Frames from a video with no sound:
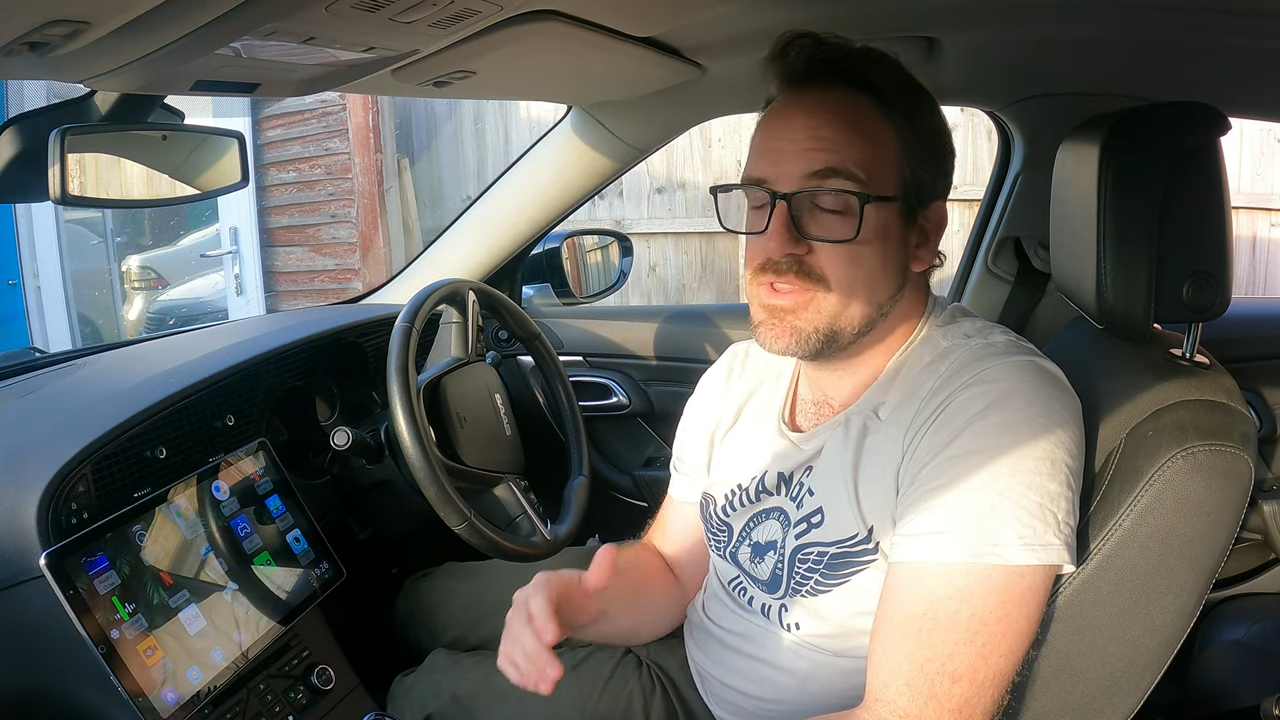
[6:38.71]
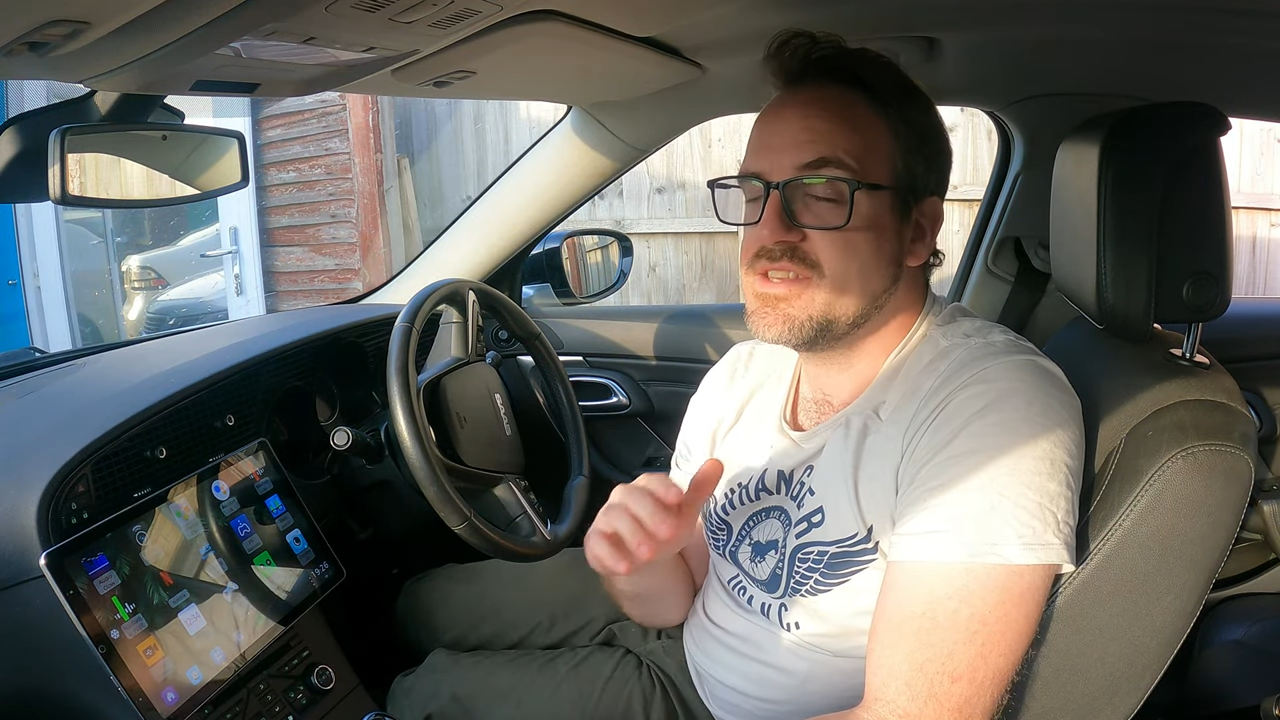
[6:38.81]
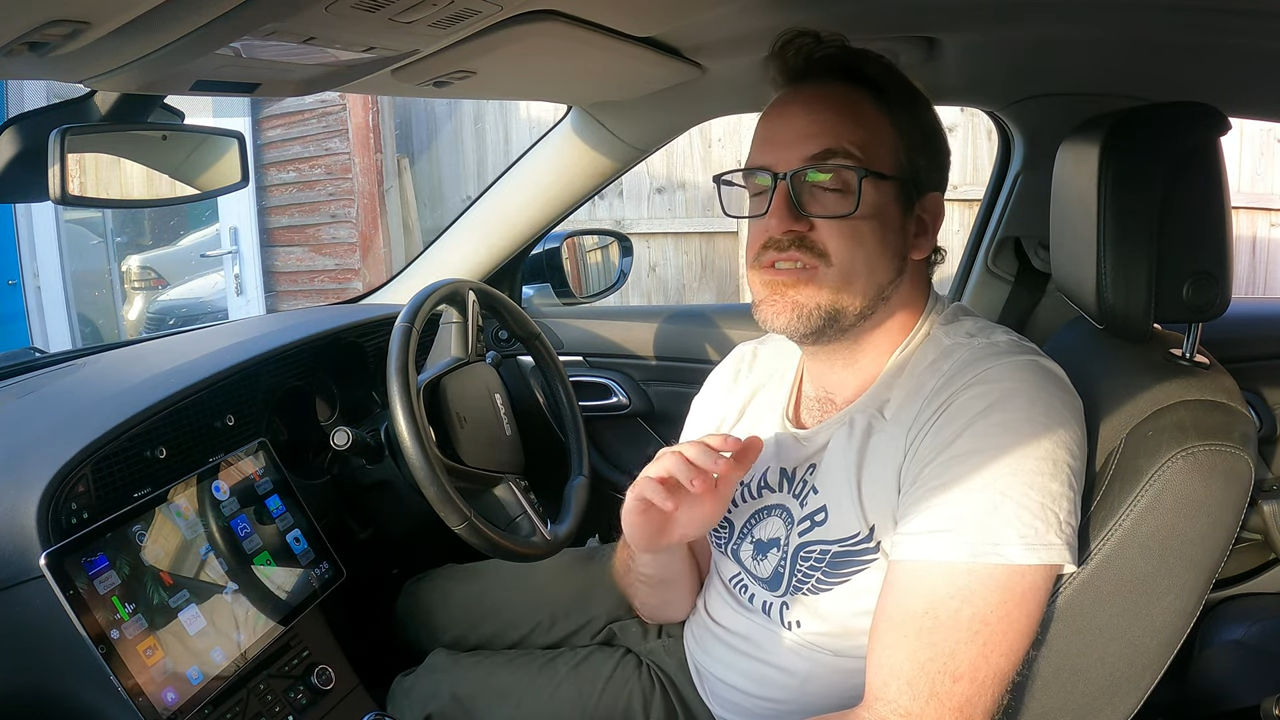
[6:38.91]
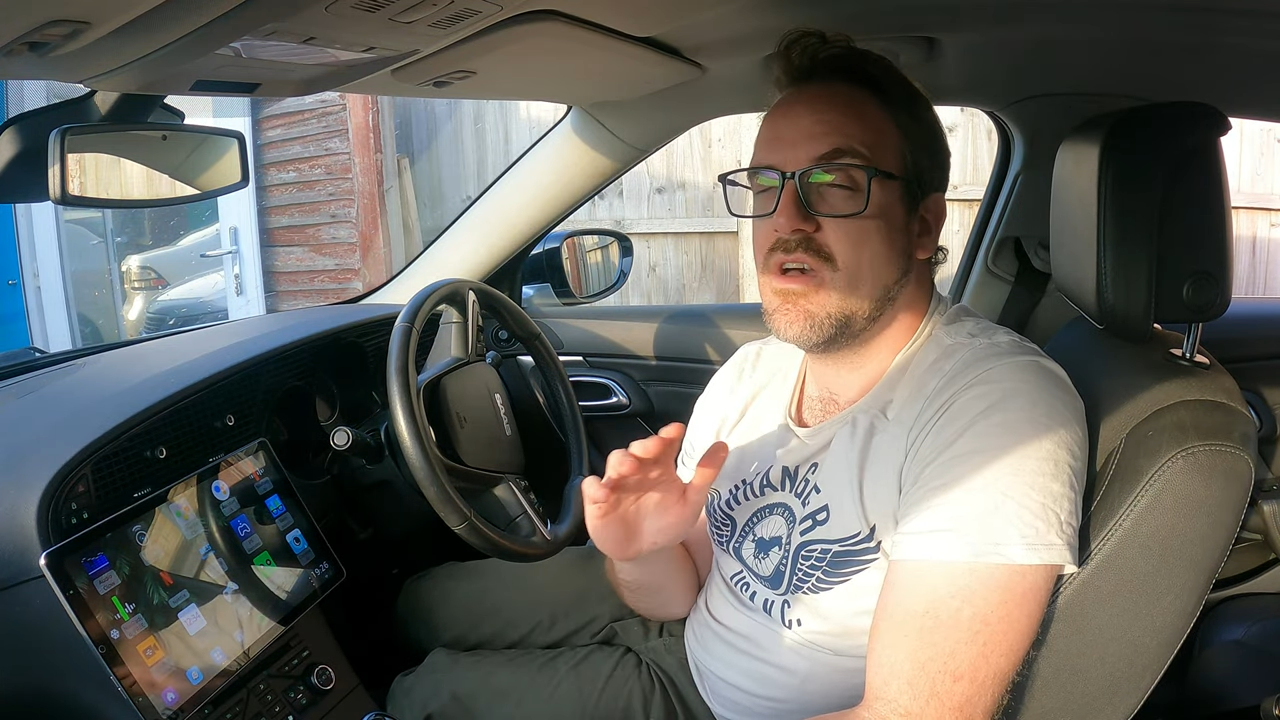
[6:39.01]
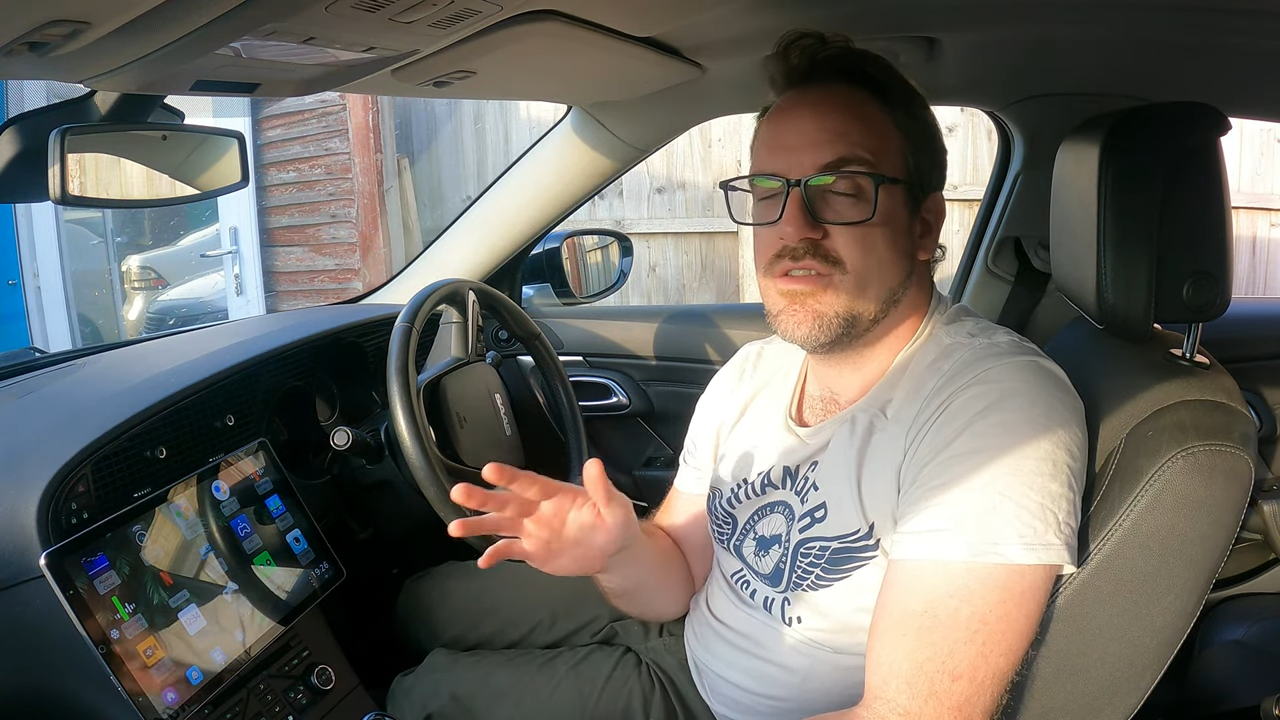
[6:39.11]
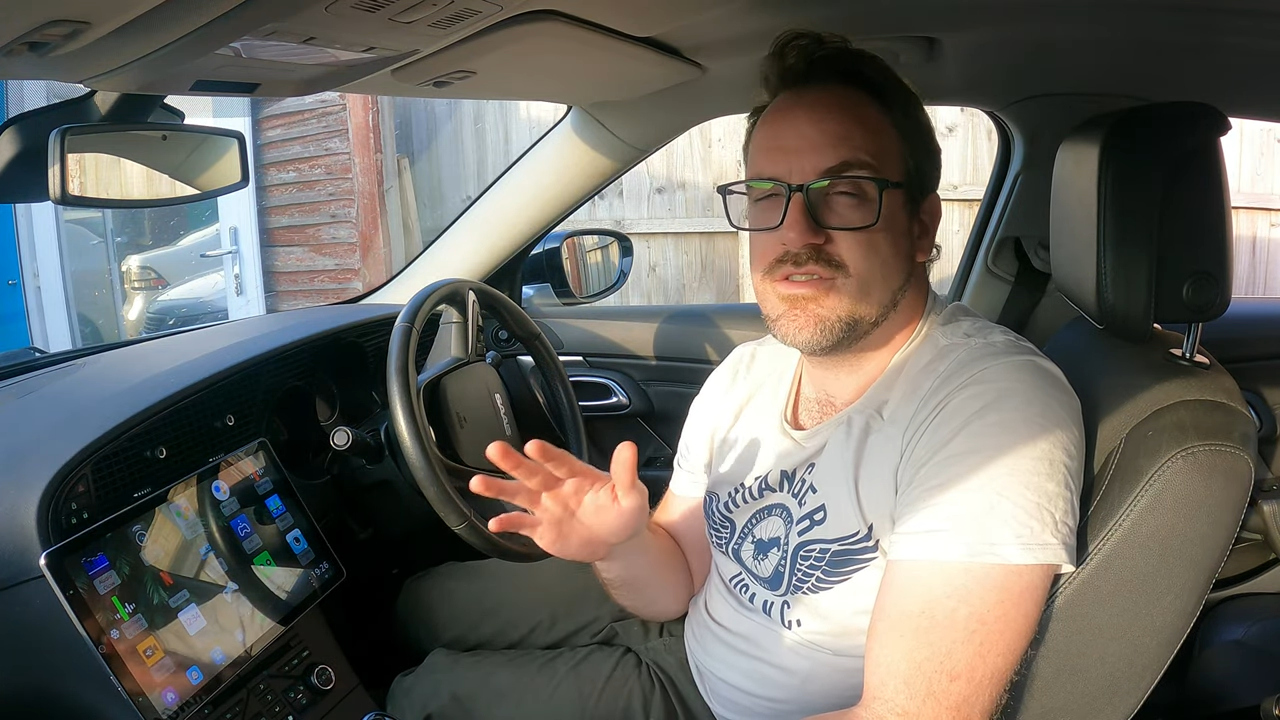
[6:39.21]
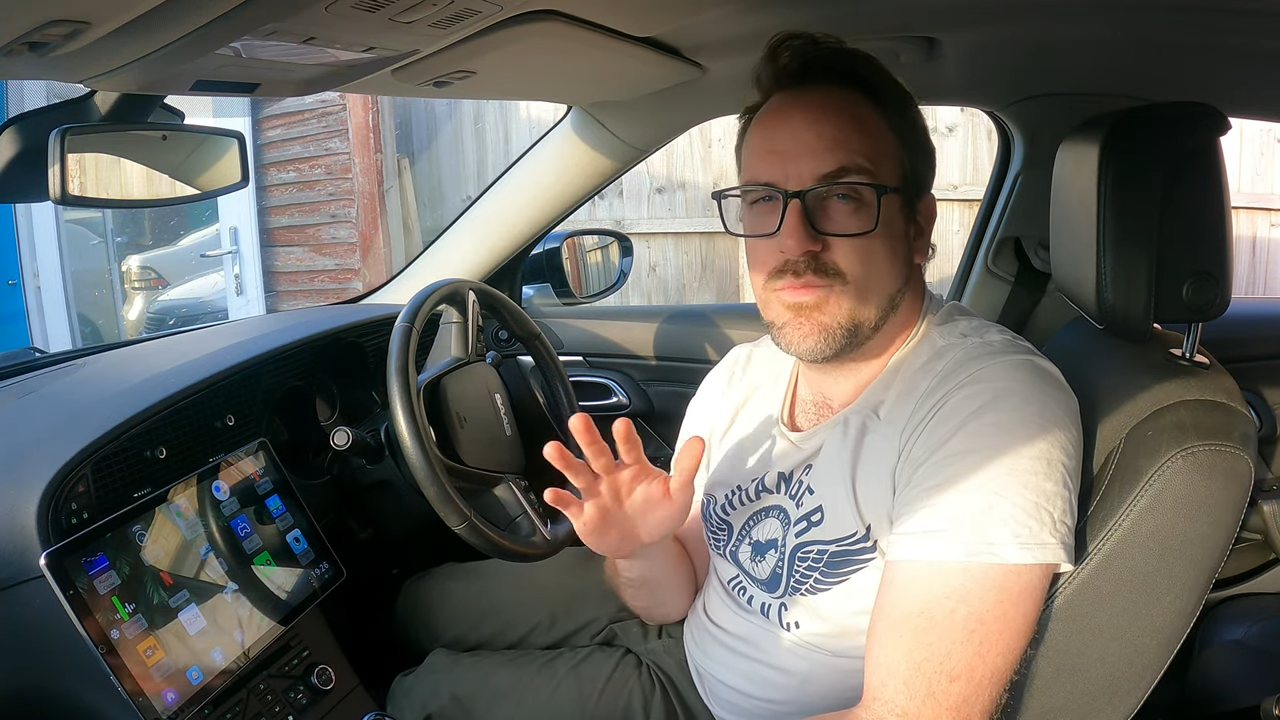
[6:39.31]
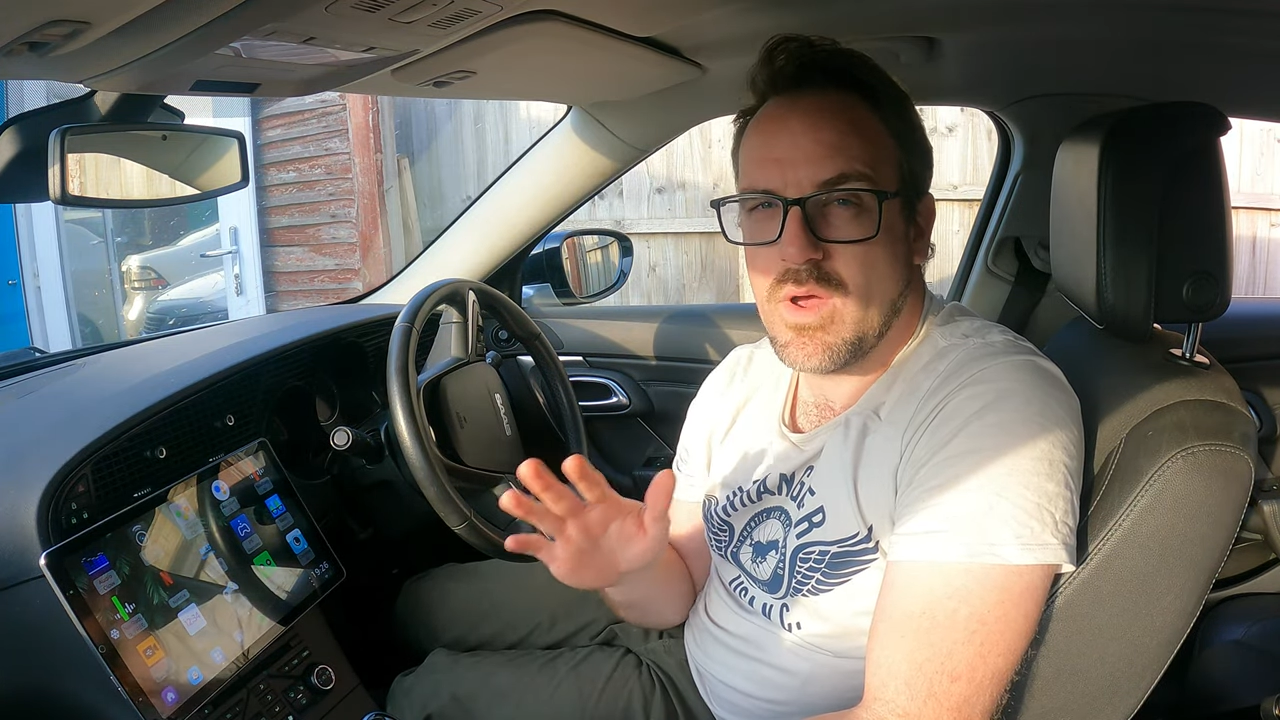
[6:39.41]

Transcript: But there's tons of